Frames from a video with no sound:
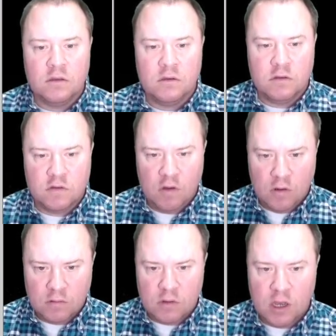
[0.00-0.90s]

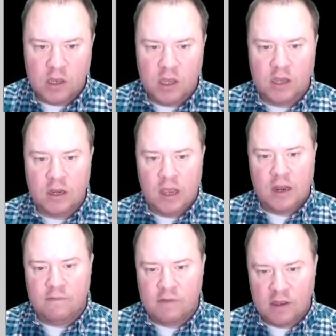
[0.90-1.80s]
So, and
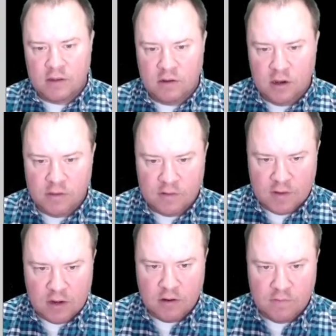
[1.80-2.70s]
I've got down here the
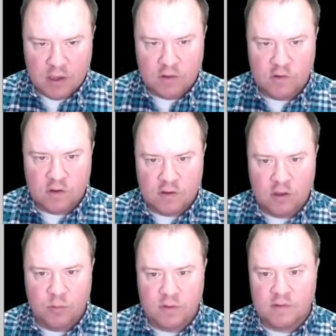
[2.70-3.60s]
standard deviation to
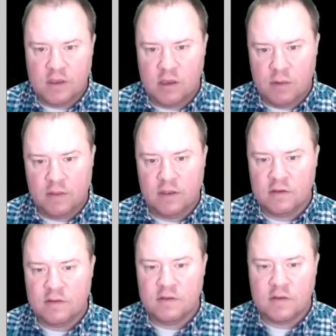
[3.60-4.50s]
help us think about this.
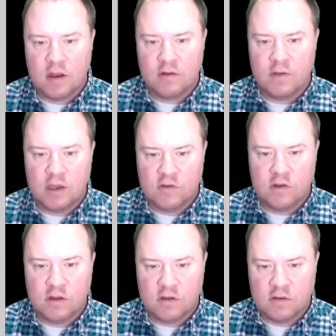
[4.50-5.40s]
The standard deviation
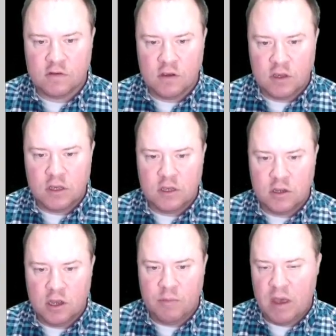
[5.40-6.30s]
is
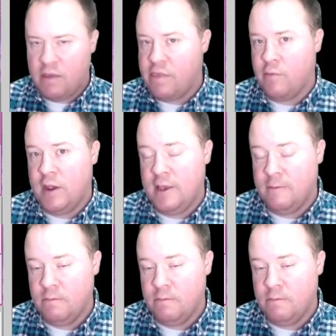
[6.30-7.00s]
about 3.